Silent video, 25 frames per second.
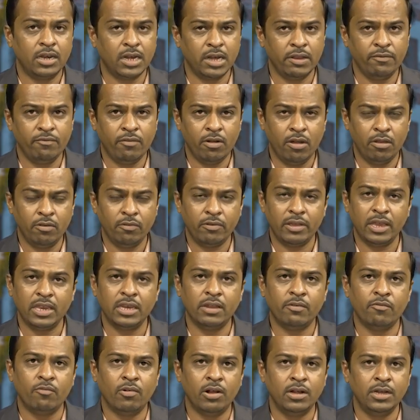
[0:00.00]
revolve
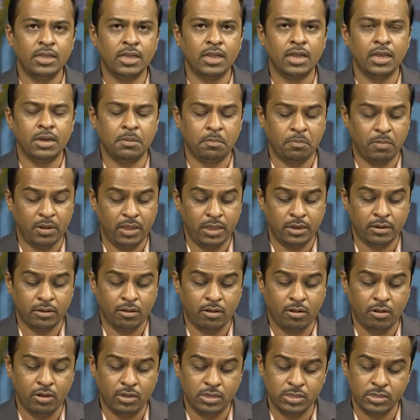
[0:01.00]
in a vertical
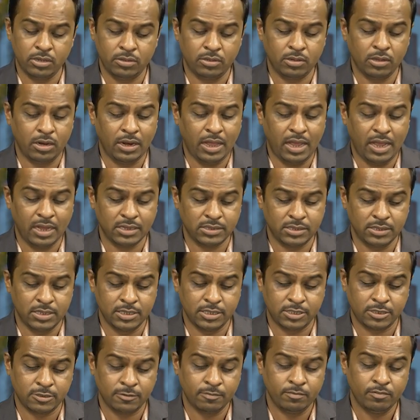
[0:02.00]
plane, horizontal
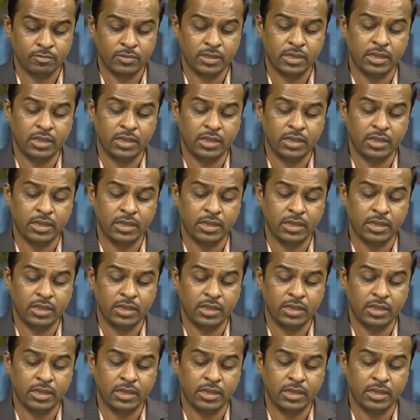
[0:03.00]
axis.